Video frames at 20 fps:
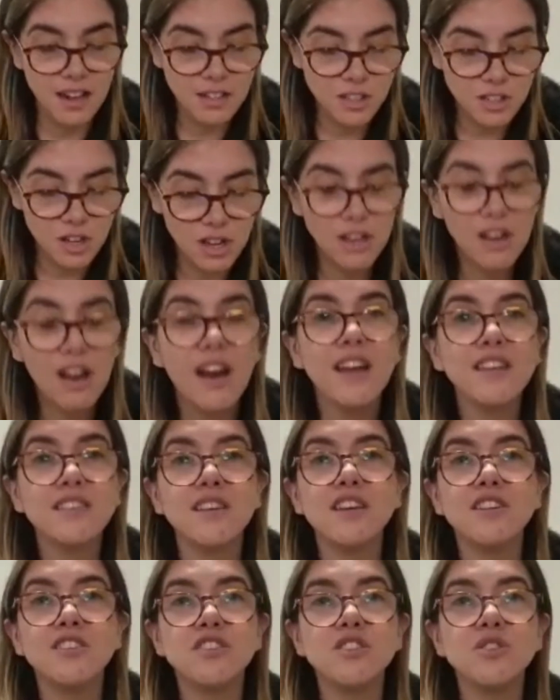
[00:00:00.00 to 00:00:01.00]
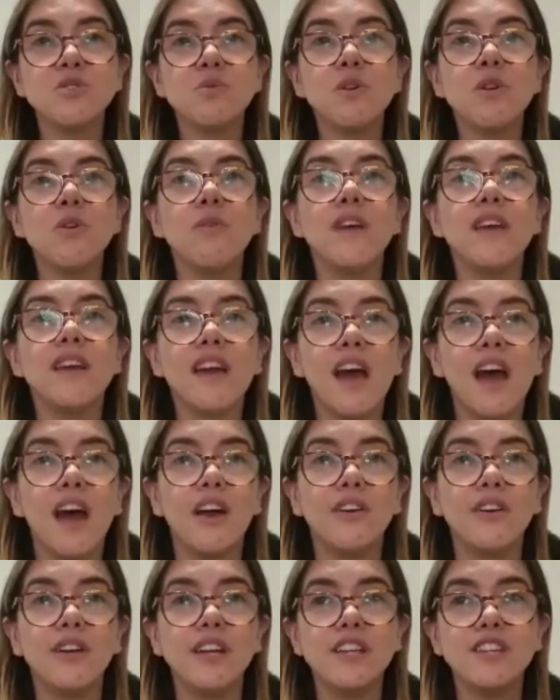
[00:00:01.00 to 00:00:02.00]
And so, guys, I just want to
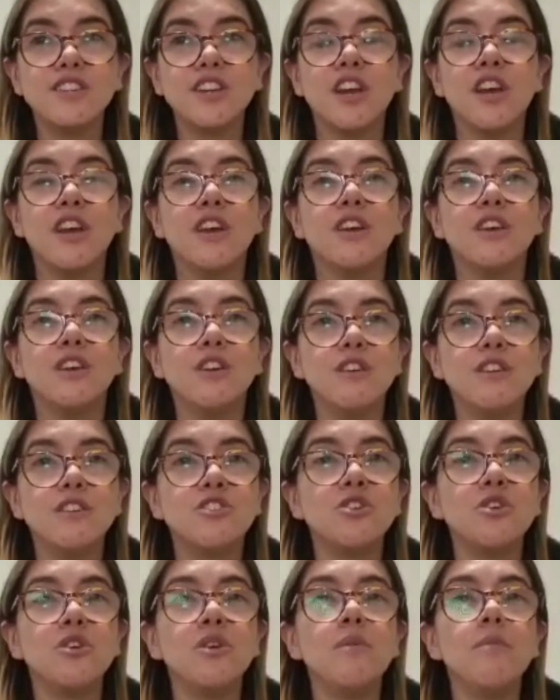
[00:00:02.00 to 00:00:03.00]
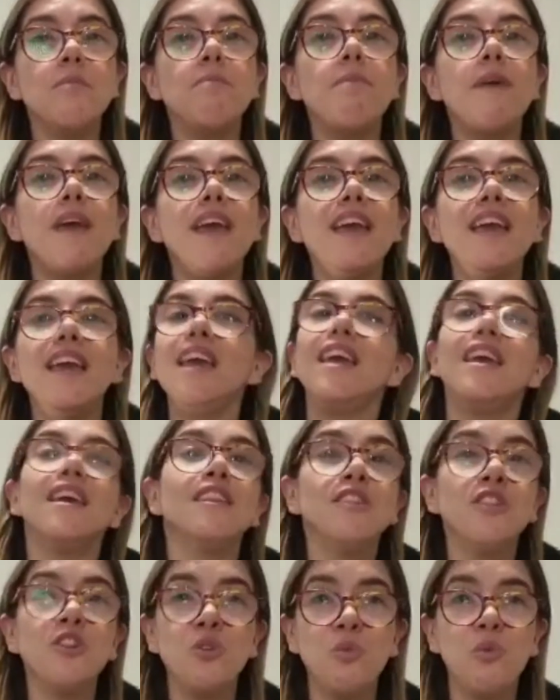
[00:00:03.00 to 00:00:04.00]
encourage you to be
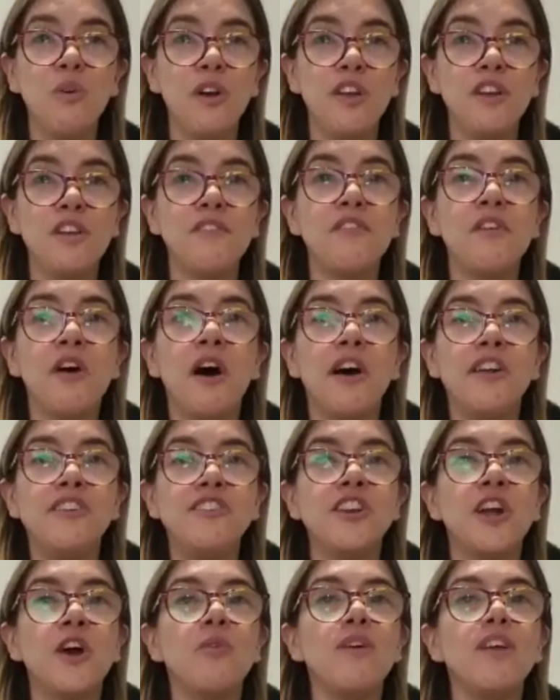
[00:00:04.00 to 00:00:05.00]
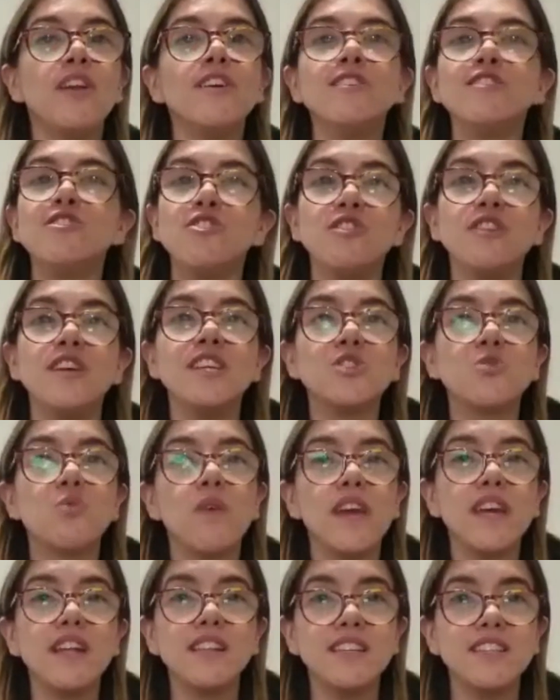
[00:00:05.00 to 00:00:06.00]
in the Word of God. You know, we don't do these
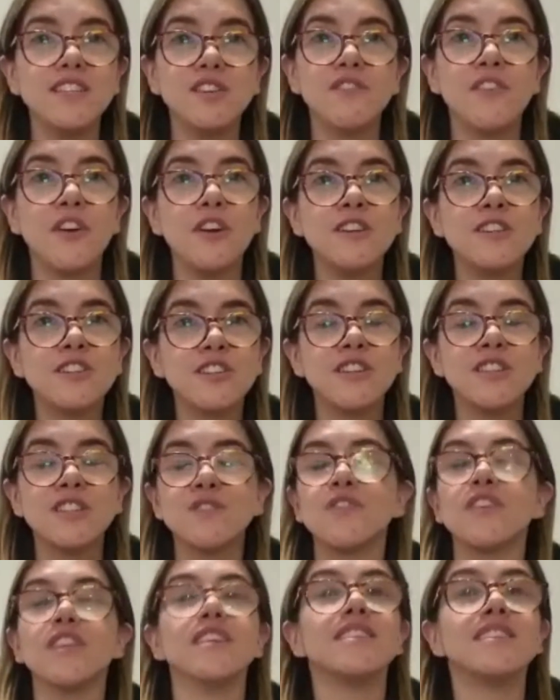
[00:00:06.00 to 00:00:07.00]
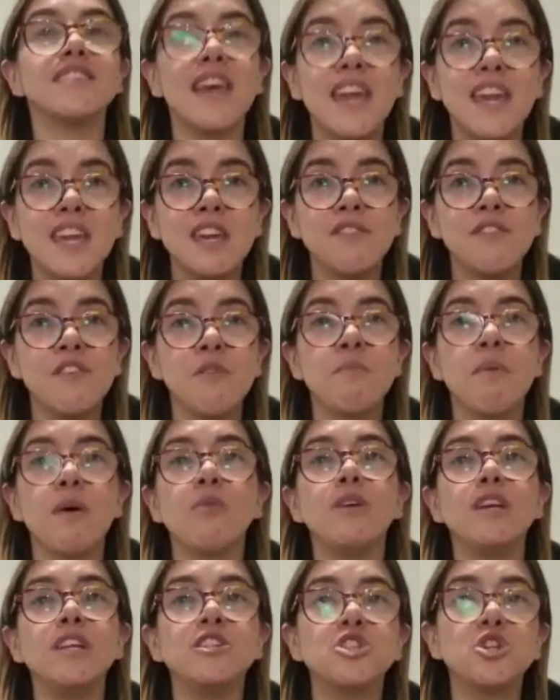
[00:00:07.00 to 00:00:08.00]
weekly devotions for the sake of it, but
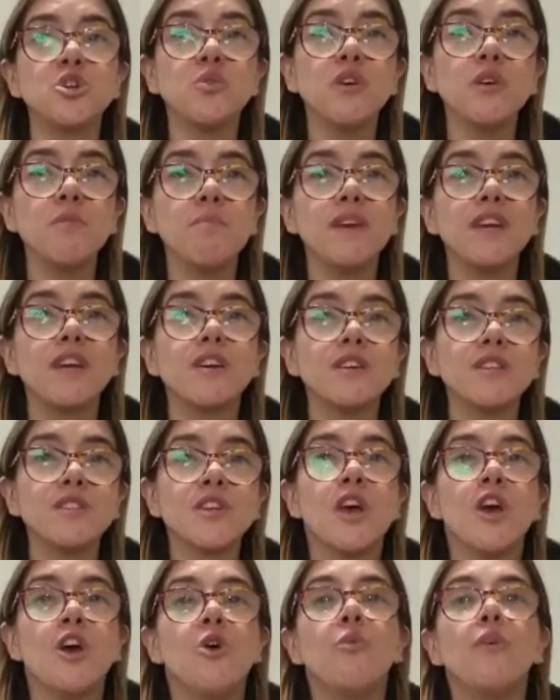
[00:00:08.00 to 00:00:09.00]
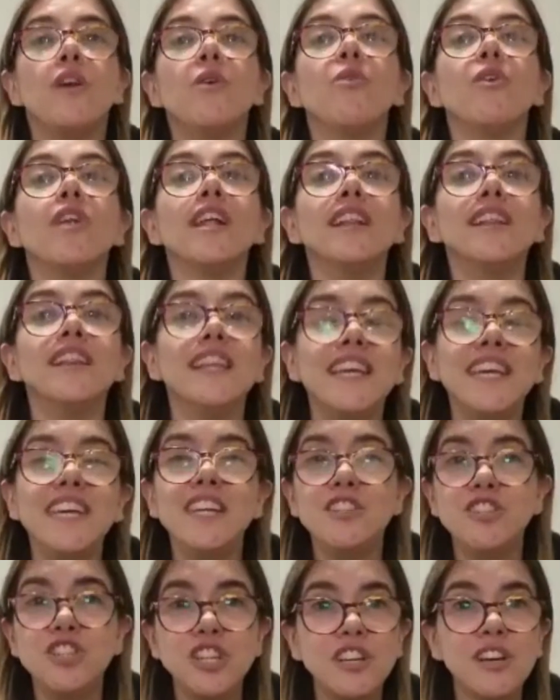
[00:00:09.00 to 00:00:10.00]
we do it because we want to
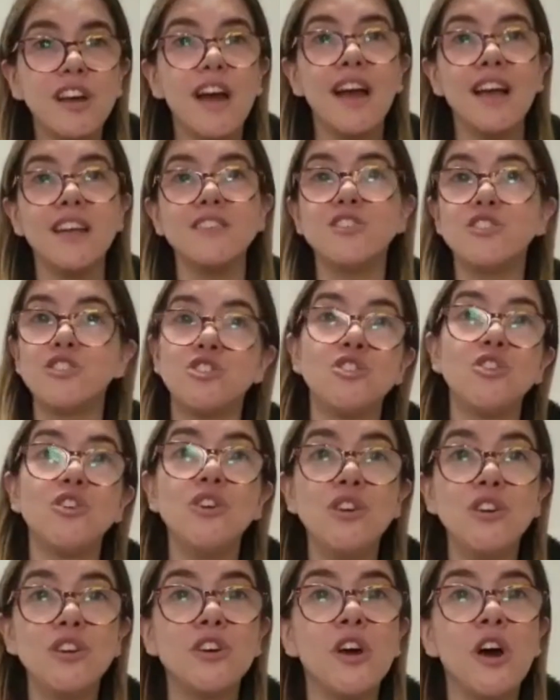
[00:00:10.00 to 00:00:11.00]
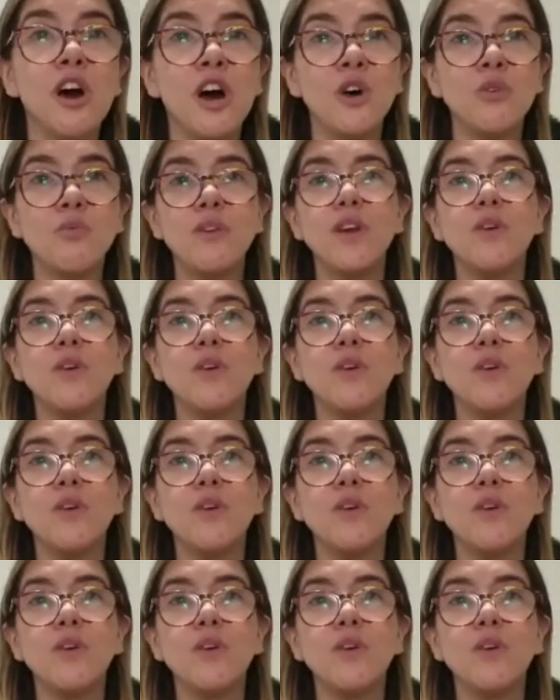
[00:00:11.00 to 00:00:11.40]
lead you guys to God.